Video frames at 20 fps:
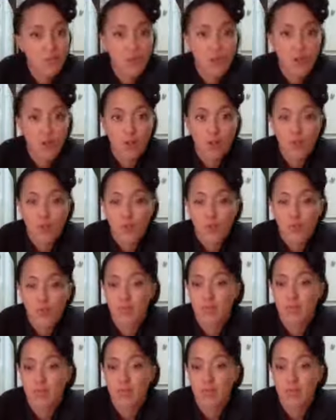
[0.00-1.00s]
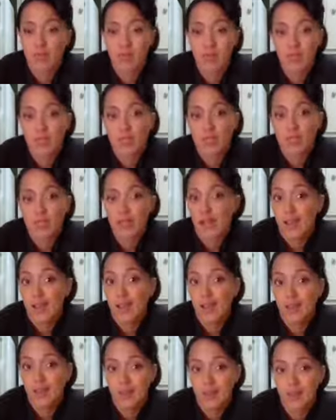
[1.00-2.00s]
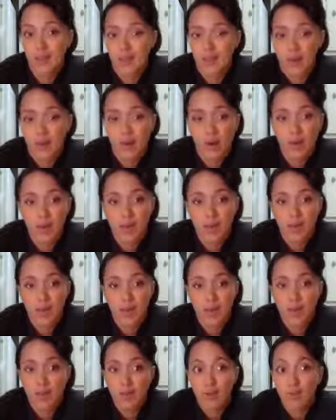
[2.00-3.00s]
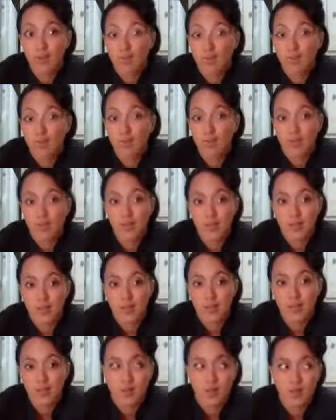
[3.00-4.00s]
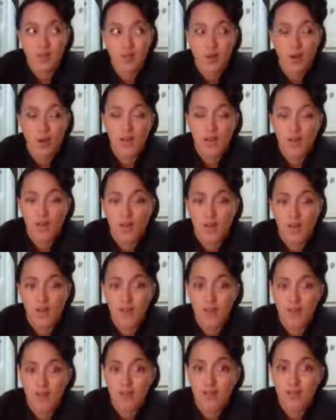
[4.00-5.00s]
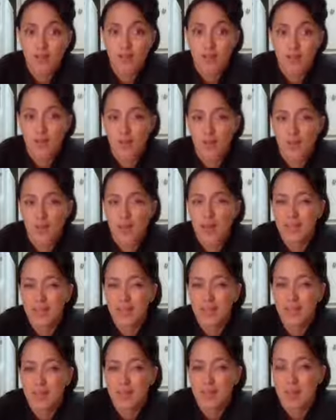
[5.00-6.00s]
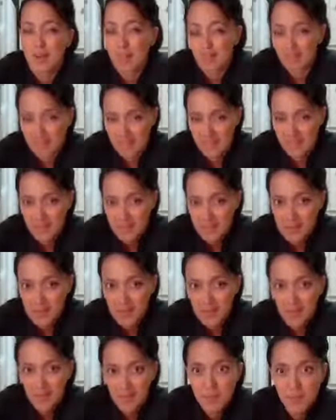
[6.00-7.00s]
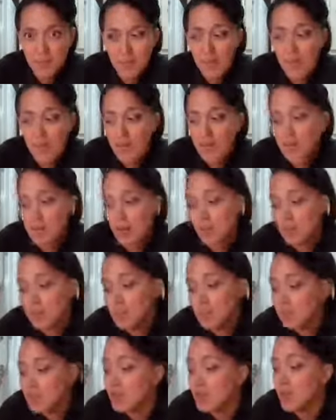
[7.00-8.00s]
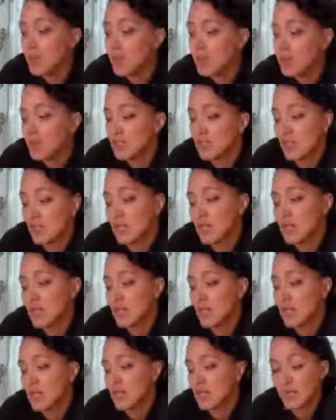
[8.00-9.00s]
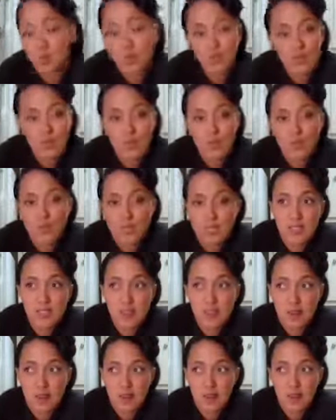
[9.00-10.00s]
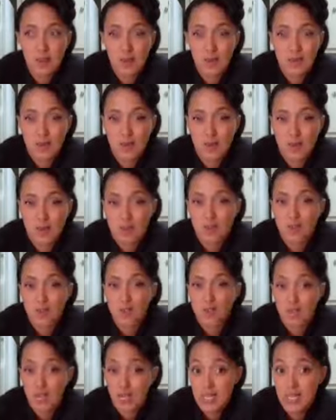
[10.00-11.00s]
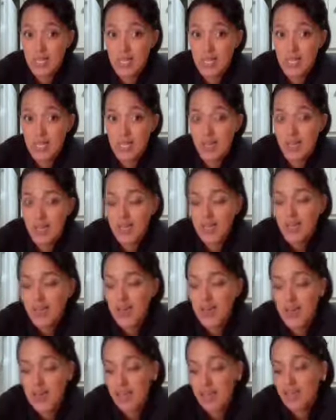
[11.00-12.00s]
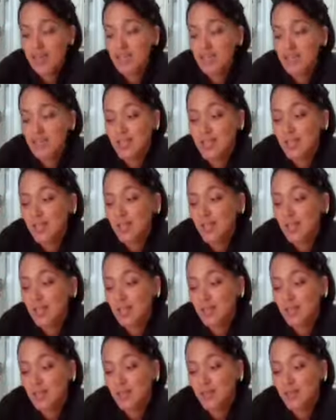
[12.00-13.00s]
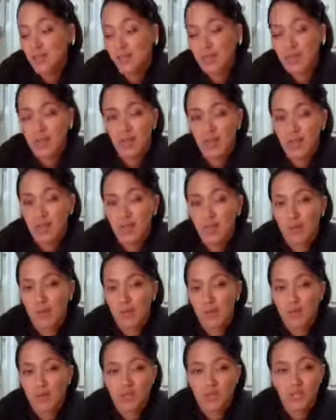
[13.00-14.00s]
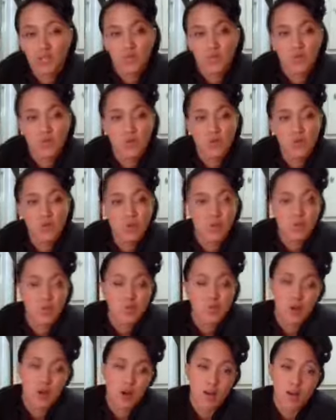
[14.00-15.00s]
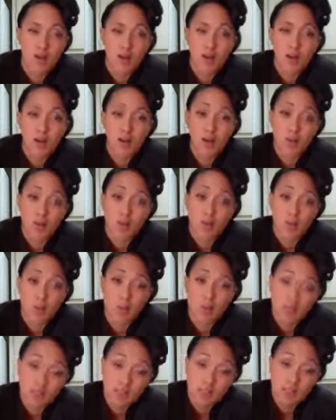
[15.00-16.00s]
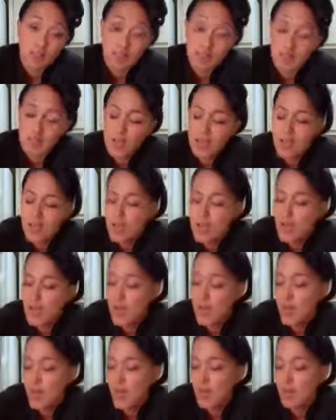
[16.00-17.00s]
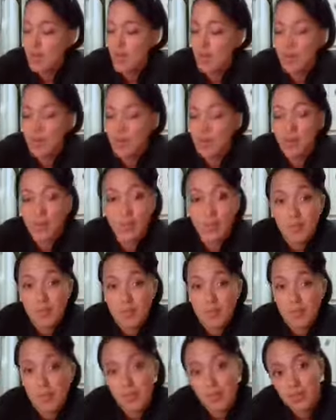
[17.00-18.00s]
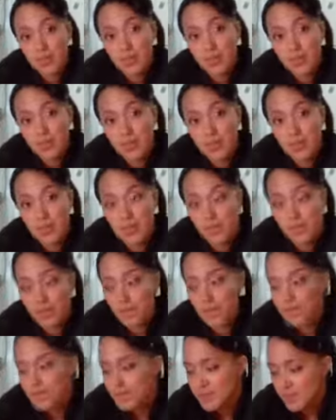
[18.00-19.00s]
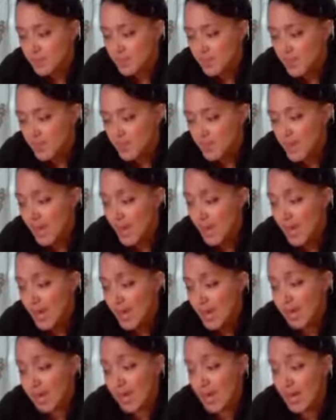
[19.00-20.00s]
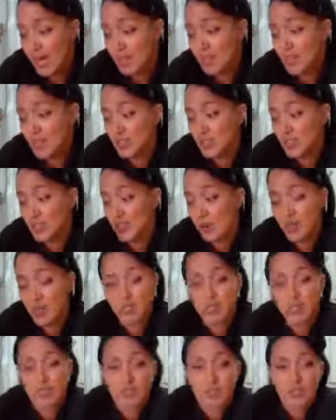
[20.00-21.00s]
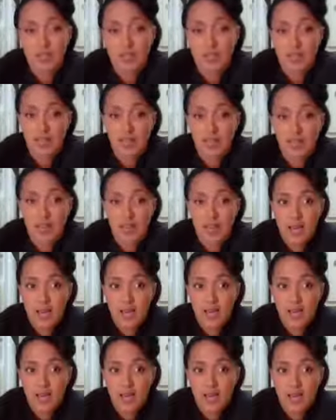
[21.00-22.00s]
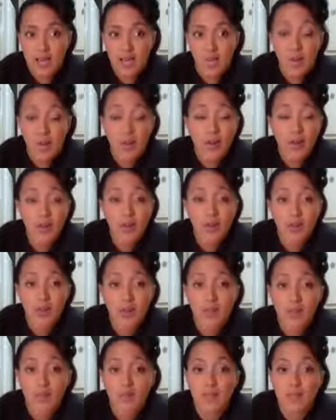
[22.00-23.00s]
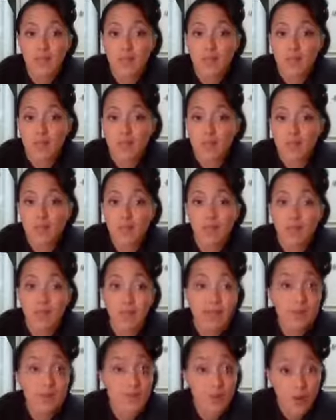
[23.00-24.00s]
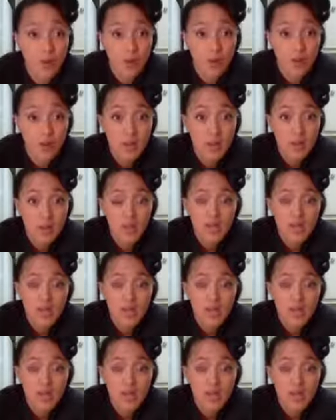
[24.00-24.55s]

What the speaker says: follow through with the theme for the day, because if we're already buying ingredients for one thing, why not utilize them to their maximum ability? But before we get started, I just wanted to address that I know that the world is crazy and everybody is feeling pressured to respond in a lot of different ways, whether they're a company or an individual. And I just wanted to state that I'm aware there's many of you that have tuned in before